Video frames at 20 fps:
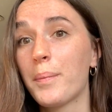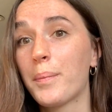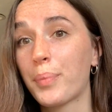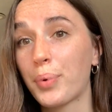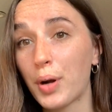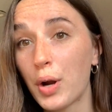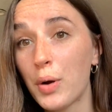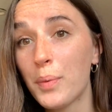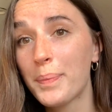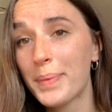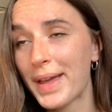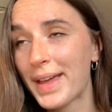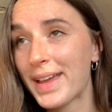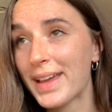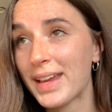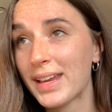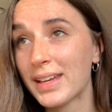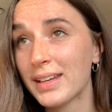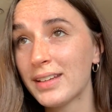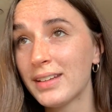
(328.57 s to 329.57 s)

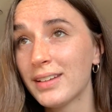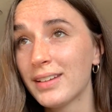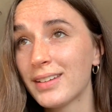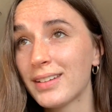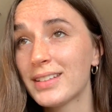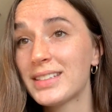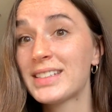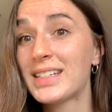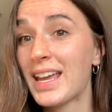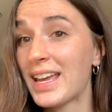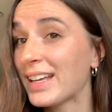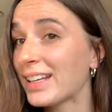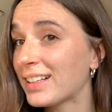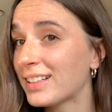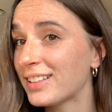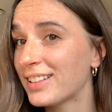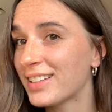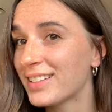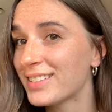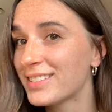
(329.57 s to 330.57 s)
propane
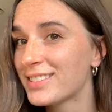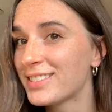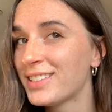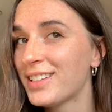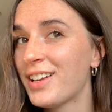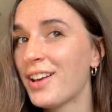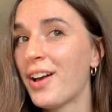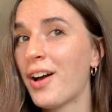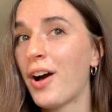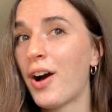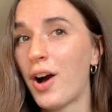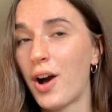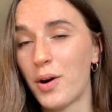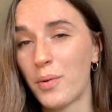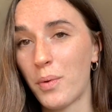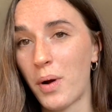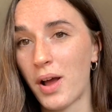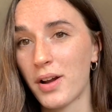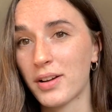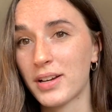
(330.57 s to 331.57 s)
tankless hot
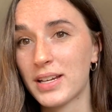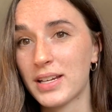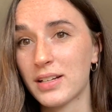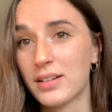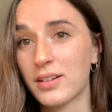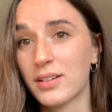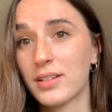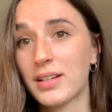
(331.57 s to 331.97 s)
water heater.